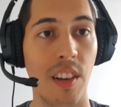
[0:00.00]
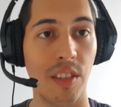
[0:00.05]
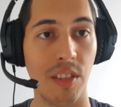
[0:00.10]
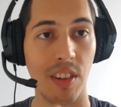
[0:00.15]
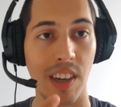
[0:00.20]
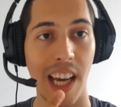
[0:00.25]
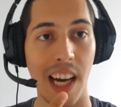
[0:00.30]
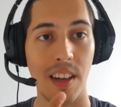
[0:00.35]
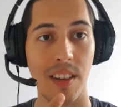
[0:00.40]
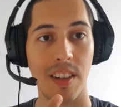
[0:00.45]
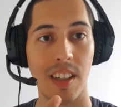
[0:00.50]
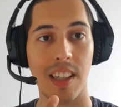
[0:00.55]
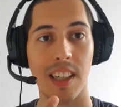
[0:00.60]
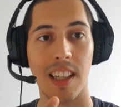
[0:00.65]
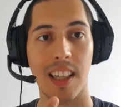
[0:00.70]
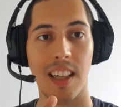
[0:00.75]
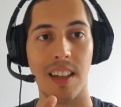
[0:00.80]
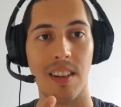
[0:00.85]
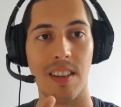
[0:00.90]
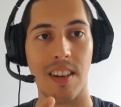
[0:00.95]
now you're
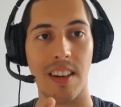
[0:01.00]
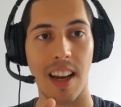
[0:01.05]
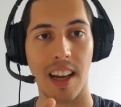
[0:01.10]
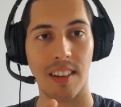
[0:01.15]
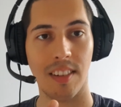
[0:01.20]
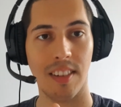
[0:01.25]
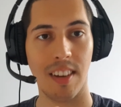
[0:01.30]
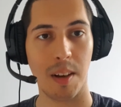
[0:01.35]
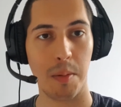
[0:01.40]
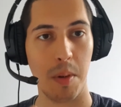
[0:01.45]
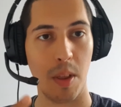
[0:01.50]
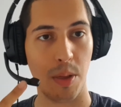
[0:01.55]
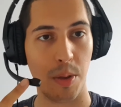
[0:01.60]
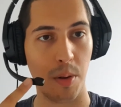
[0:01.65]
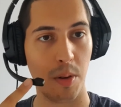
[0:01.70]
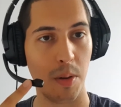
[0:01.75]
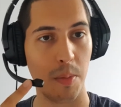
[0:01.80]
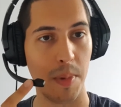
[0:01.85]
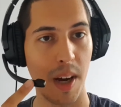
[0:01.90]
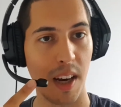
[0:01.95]
going to hear the next segment
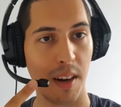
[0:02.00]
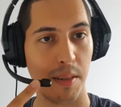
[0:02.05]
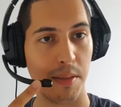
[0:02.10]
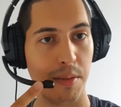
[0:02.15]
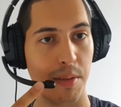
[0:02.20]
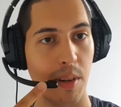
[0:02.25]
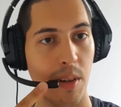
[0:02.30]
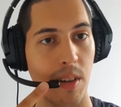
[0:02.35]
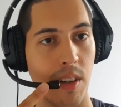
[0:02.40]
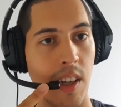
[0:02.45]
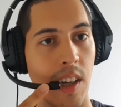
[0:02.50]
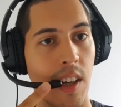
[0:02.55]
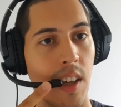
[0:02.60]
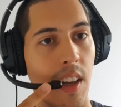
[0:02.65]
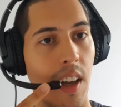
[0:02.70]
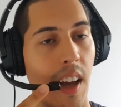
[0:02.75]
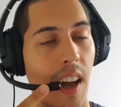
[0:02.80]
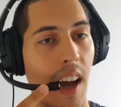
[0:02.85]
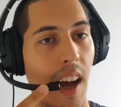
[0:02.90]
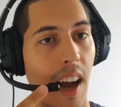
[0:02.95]
through the microphone.
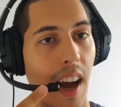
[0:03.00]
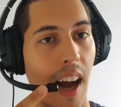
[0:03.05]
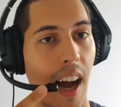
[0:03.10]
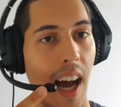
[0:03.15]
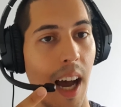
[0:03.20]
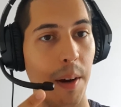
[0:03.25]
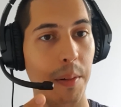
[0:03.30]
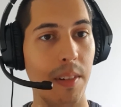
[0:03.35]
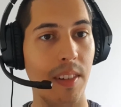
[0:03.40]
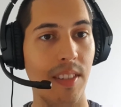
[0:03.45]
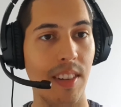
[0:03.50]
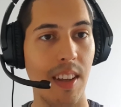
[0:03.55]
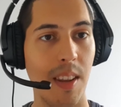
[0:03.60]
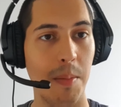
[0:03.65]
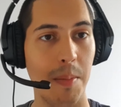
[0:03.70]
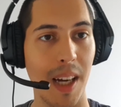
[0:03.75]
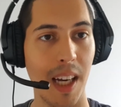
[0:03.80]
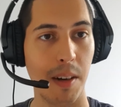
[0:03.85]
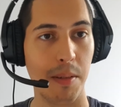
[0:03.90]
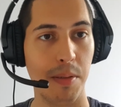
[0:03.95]
I would say
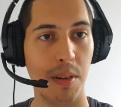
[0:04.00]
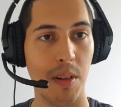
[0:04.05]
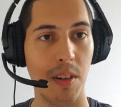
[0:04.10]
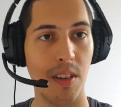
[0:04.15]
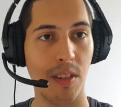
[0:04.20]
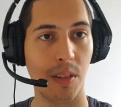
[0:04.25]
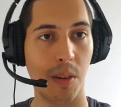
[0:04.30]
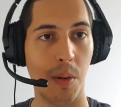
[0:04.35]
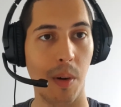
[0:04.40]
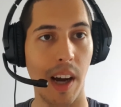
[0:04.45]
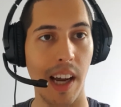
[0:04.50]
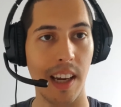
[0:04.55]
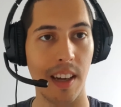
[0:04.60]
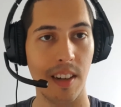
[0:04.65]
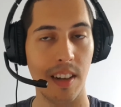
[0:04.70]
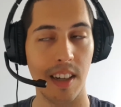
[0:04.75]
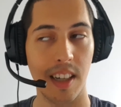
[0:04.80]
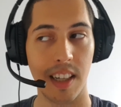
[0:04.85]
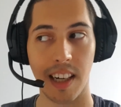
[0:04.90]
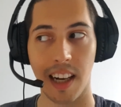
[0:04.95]
the microphone is quite
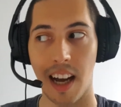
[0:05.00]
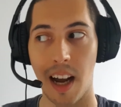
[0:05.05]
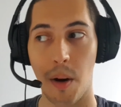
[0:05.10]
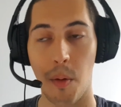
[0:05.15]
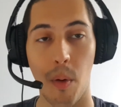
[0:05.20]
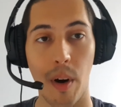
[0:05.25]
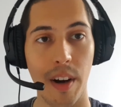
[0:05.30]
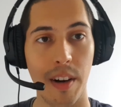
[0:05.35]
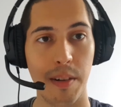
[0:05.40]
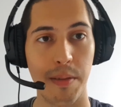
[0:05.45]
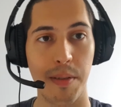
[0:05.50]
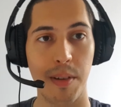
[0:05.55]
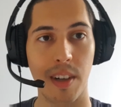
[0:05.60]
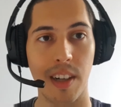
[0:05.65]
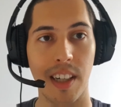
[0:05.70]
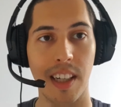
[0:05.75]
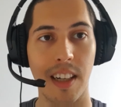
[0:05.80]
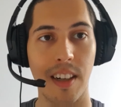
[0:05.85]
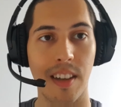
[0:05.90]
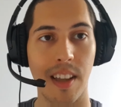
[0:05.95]
good. I wonder if you
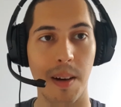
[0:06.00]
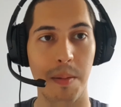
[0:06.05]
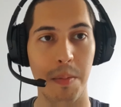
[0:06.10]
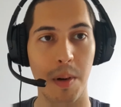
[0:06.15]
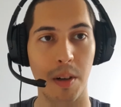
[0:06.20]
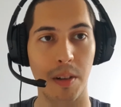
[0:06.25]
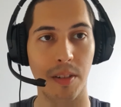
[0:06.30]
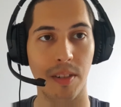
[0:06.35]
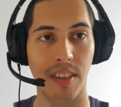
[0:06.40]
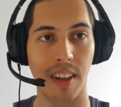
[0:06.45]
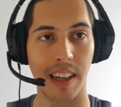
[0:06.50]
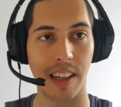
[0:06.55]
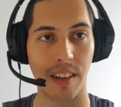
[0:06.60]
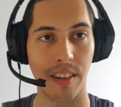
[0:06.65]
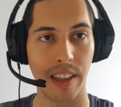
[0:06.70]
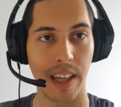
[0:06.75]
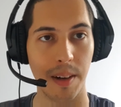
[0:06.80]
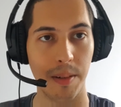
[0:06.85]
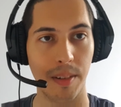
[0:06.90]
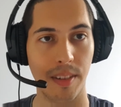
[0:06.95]
could hear that
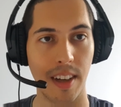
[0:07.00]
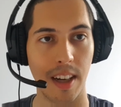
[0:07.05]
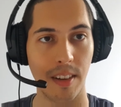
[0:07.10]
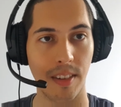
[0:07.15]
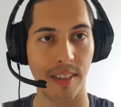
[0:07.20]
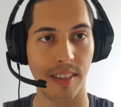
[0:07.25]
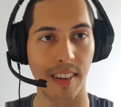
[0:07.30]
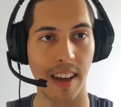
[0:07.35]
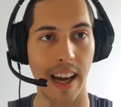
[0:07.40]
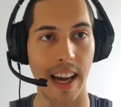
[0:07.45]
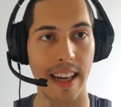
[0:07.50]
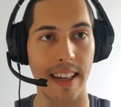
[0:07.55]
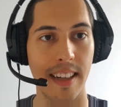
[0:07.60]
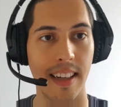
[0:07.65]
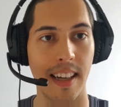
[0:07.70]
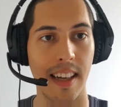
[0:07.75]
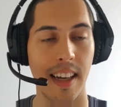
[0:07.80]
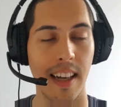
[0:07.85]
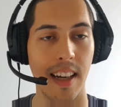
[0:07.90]
motorcycle that was outside.